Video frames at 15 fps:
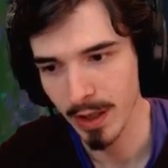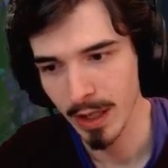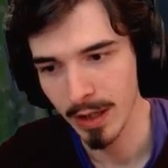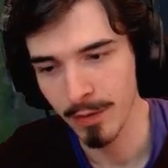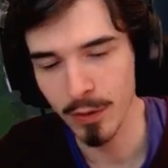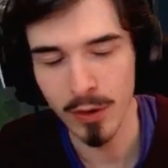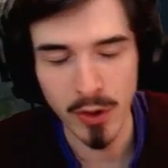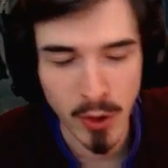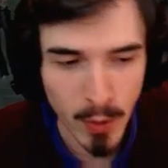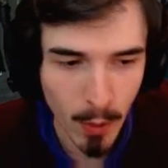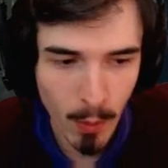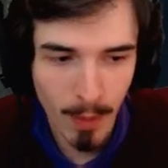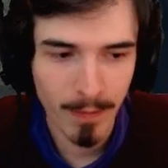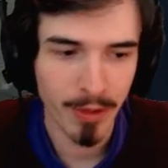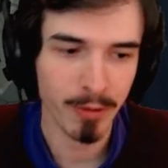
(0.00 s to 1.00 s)
If you're not sure
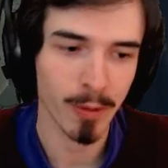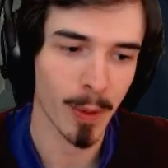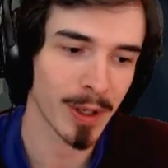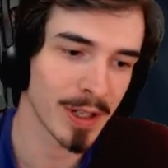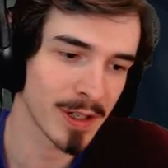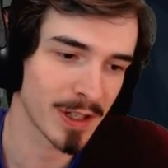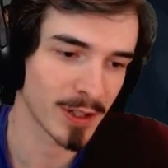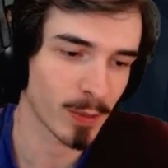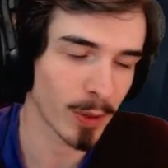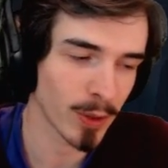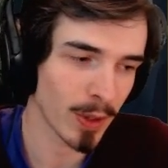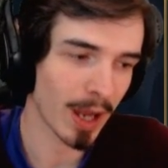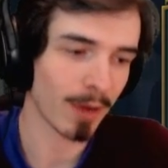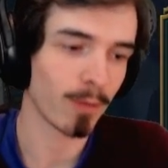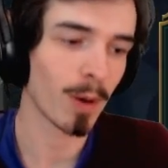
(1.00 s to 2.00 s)
what 1-3-1 is, it's where
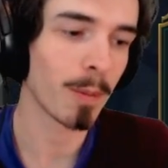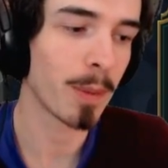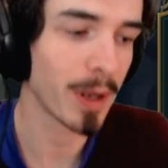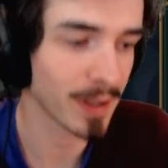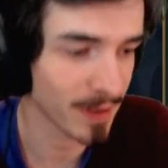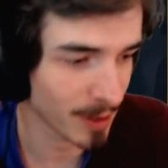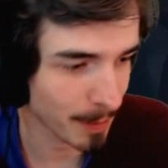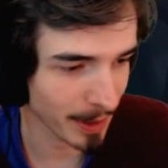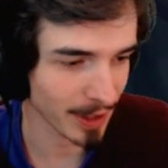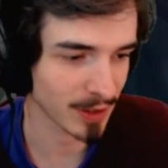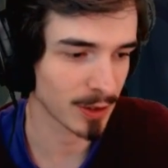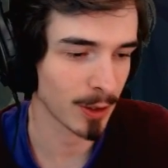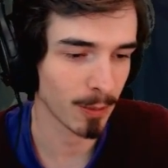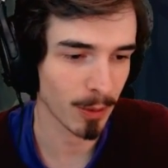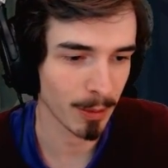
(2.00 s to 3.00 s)
you have one person splitting
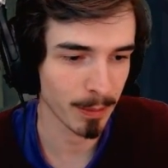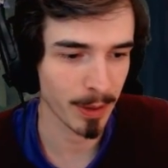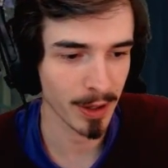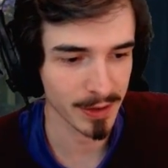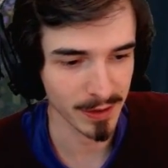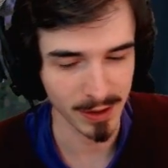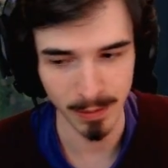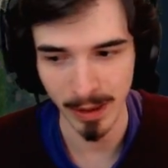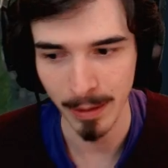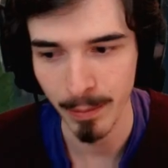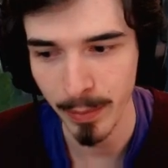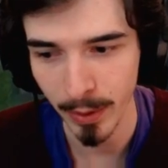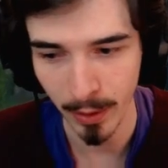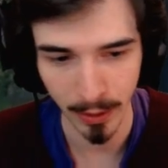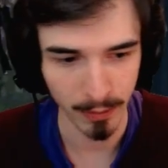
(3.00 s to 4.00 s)
top, one person splitting
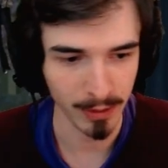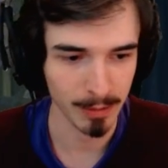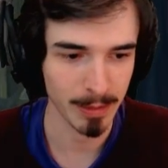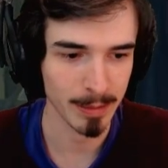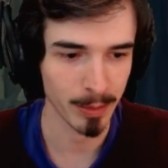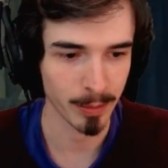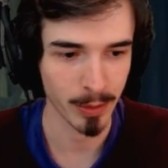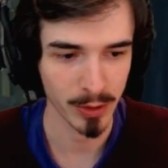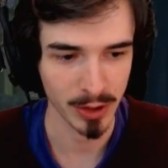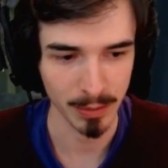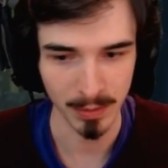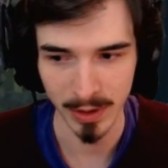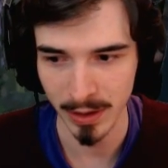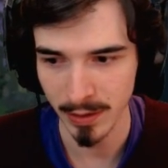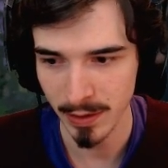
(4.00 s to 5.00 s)
bot, 3 people
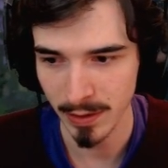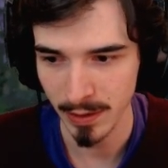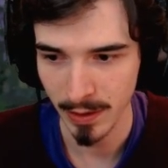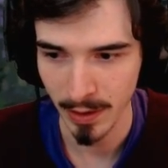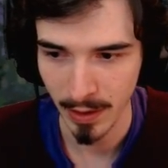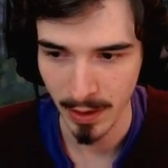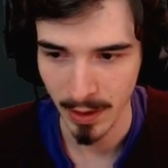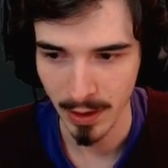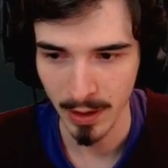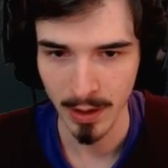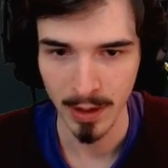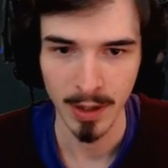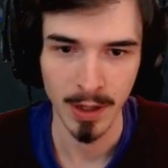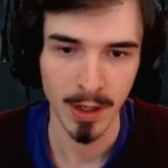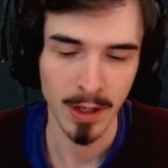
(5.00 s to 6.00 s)
pushing mid.
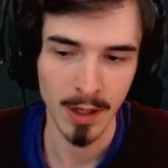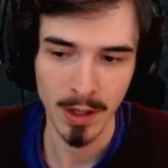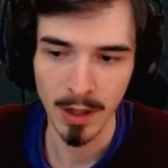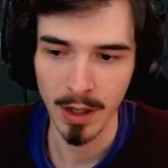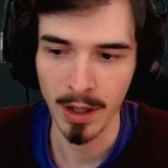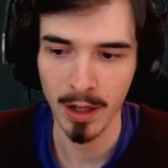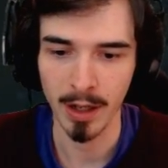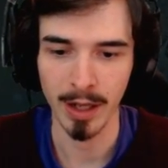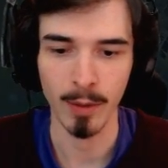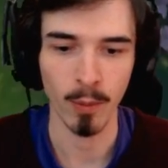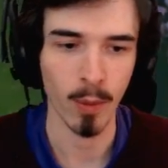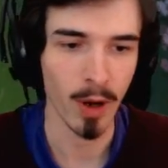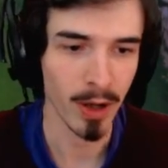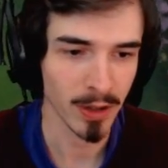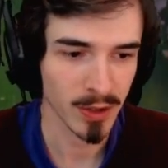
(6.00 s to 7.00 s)
It
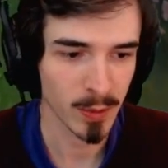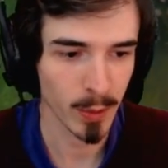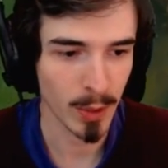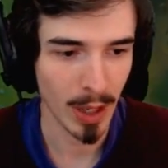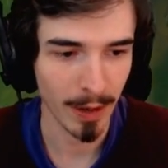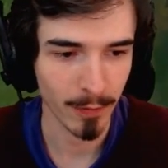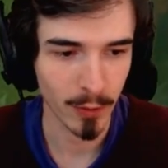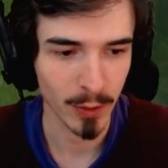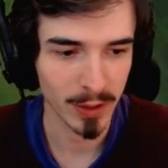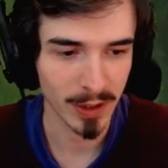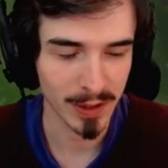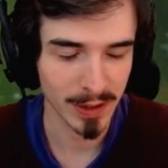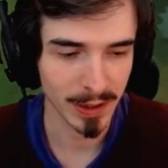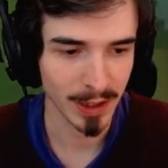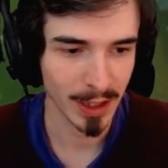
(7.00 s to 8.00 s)
works when you have good
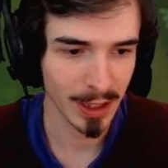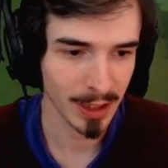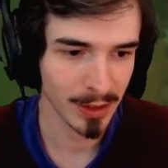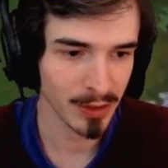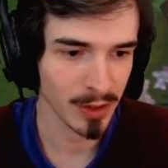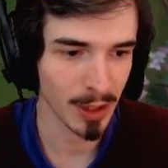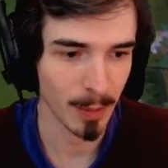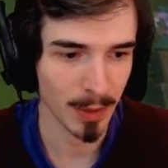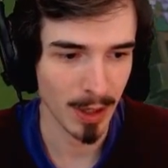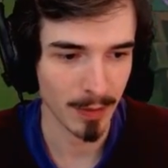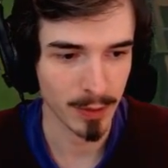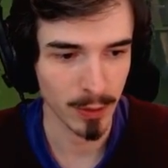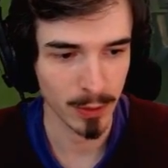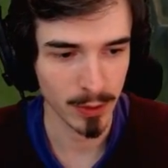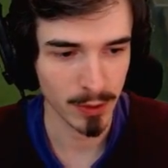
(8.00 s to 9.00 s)
disengage and when you have
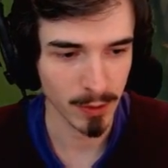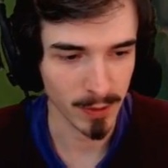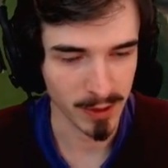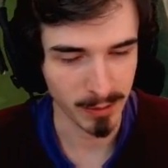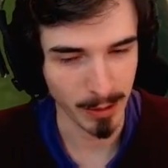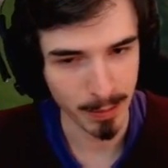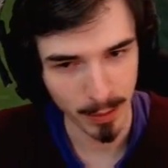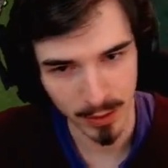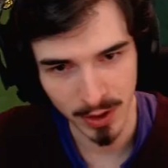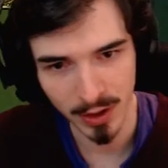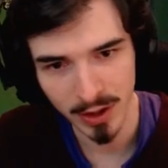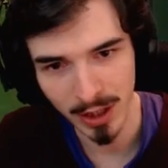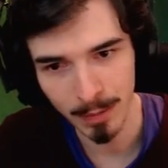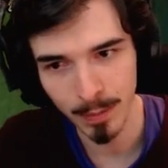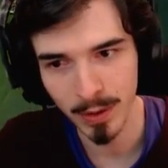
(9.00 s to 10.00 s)
2 strong split pushing
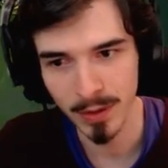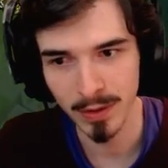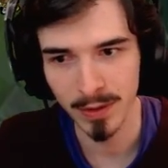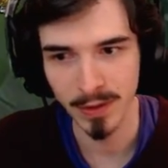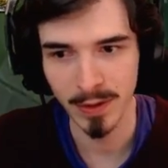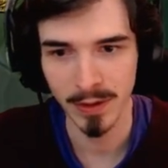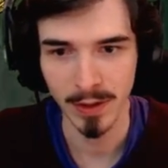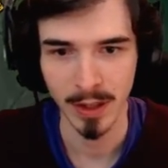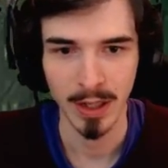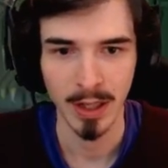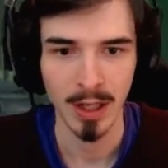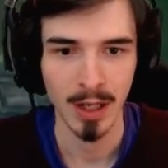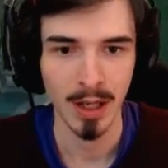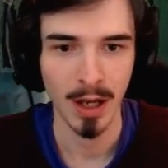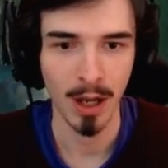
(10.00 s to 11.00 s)
champions.
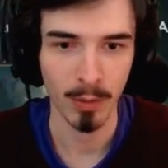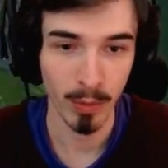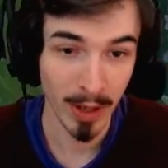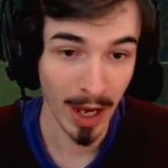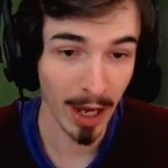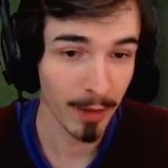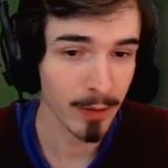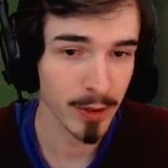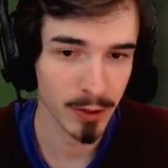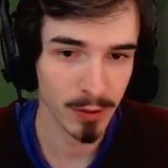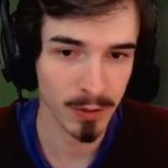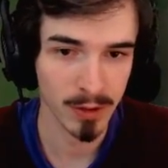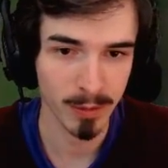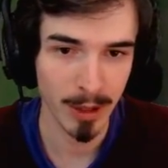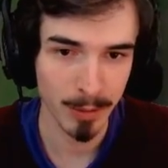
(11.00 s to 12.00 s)
We have the
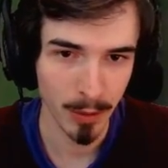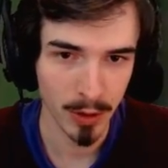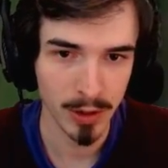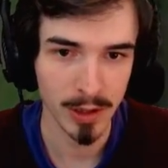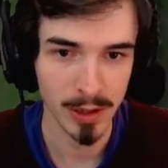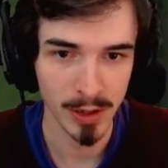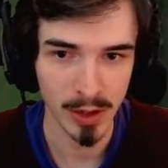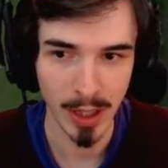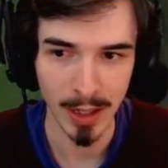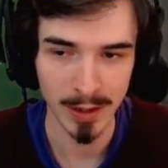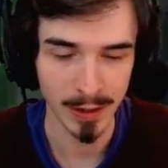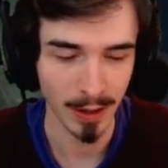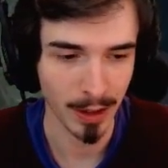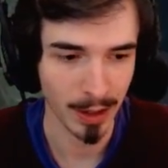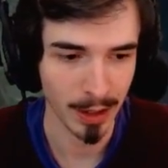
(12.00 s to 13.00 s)
strong split pushers in Jax
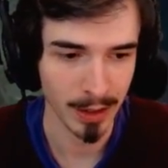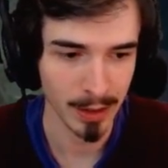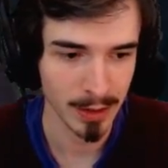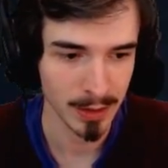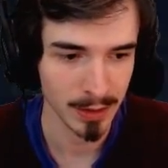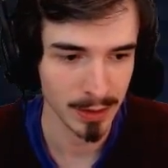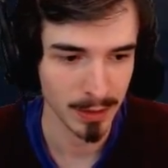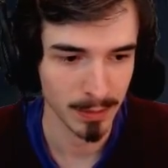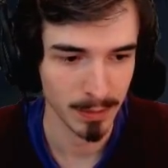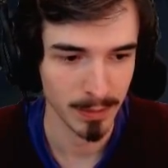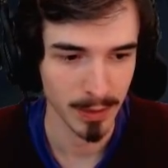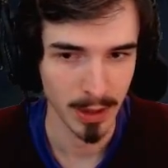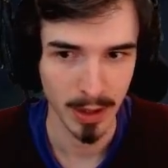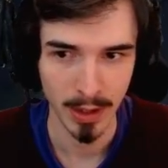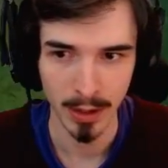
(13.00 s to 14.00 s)
and Kled.
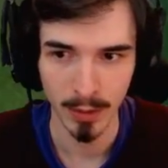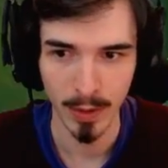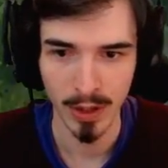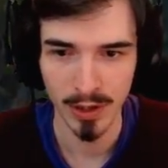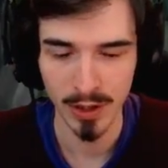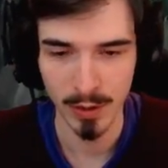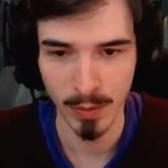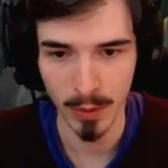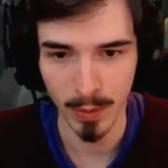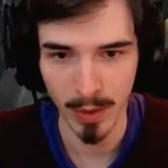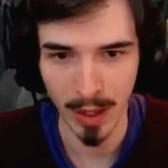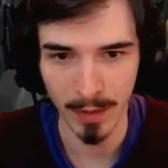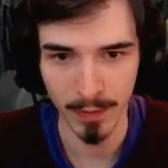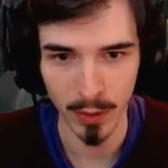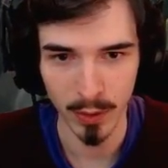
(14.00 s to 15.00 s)
Question is whether we
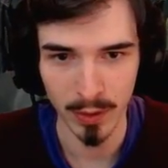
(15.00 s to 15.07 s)
have the good